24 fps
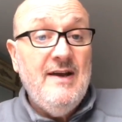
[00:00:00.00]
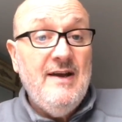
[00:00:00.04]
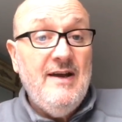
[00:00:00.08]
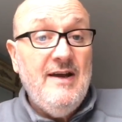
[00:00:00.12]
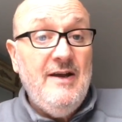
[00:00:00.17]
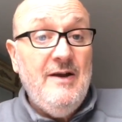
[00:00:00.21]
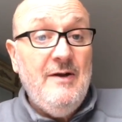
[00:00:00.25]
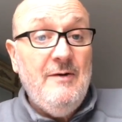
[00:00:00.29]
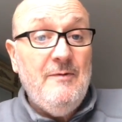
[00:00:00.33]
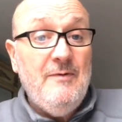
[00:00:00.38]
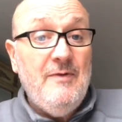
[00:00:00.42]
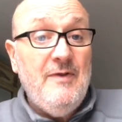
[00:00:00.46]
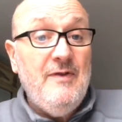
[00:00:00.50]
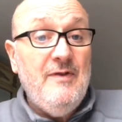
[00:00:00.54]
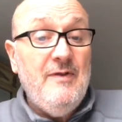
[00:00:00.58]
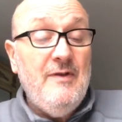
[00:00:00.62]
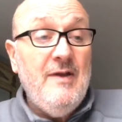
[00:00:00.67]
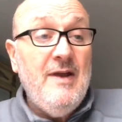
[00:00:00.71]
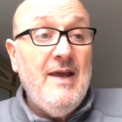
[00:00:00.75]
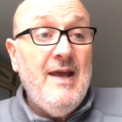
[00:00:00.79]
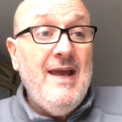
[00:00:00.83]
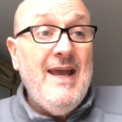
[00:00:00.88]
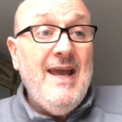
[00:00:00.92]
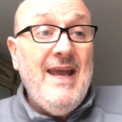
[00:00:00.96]

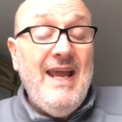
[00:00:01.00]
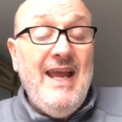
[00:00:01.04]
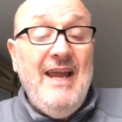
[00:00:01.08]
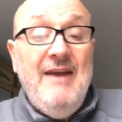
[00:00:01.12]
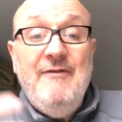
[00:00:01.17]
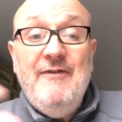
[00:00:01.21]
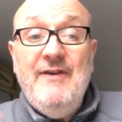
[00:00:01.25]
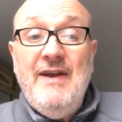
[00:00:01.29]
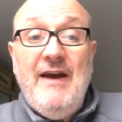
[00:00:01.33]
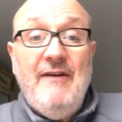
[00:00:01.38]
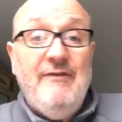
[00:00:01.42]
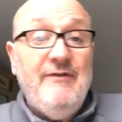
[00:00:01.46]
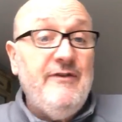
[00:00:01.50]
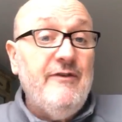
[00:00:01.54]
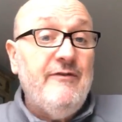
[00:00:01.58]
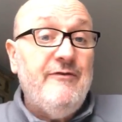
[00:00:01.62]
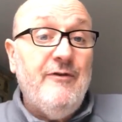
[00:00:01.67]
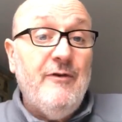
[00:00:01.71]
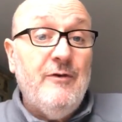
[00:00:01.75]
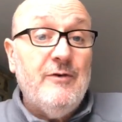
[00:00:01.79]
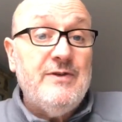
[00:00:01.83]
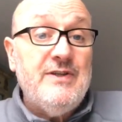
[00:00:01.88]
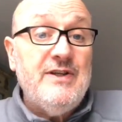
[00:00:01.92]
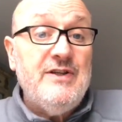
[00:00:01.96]
even after
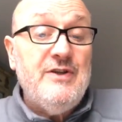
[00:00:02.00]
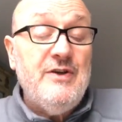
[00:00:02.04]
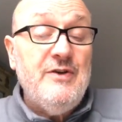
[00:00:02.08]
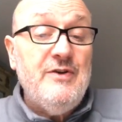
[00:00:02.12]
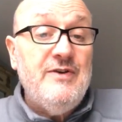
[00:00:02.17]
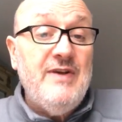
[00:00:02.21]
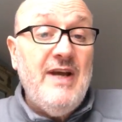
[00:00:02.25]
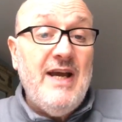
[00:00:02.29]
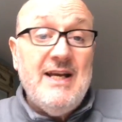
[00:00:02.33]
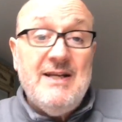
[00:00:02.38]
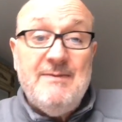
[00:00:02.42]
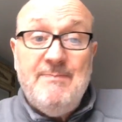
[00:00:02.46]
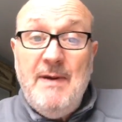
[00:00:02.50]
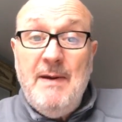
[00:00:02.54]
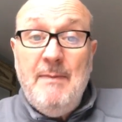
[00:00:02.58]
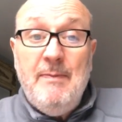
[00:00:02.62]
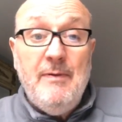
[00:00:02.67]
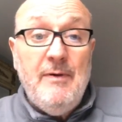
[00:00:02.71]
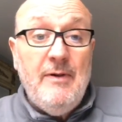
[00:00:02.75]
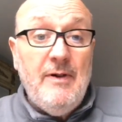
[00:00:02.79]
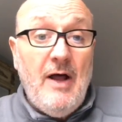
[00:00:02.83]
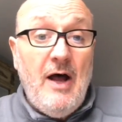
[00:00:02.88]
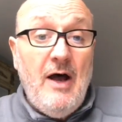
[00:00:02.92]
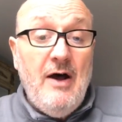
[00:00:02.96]
42 days,
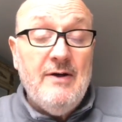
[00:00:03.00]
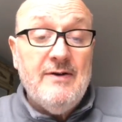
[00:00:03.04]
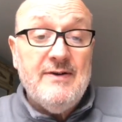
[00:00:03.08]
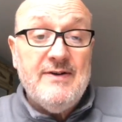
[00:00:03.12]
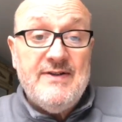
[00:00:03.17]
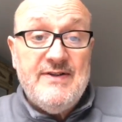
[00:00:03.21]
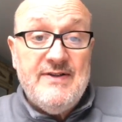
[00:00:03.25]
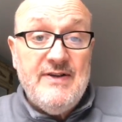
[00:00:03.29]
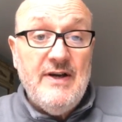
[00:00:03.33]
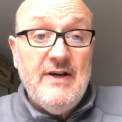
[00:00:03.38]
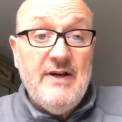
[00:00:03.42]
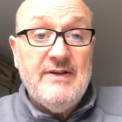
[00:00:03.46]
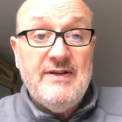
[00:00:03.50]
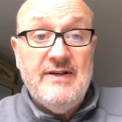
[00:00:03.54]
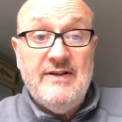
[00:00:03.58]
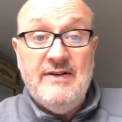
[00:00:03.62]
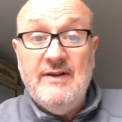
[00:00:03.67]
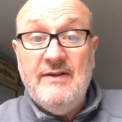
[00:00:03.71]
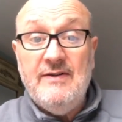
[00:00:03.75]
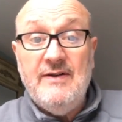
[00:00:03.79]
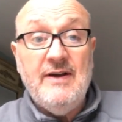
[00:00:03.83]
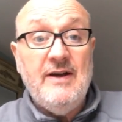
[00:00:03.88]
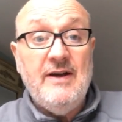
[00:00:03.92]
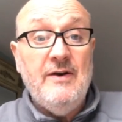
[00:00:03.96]
people aren't certain
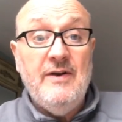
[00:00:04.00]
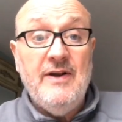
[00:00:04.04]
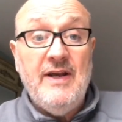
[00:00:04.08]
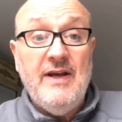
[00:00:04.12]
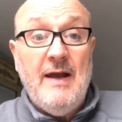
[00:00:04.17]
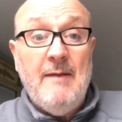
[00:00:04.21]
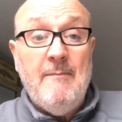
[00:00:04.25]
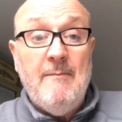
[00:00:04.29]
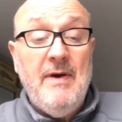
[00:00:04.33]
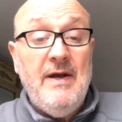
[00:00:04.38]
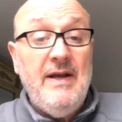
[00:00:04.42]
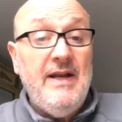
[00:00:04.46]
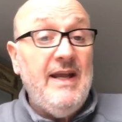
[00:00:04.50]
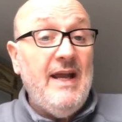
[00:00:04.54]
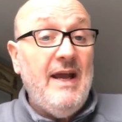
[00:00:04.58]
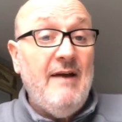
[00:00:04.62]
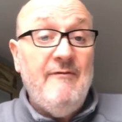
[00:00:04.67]
that they're going to get money.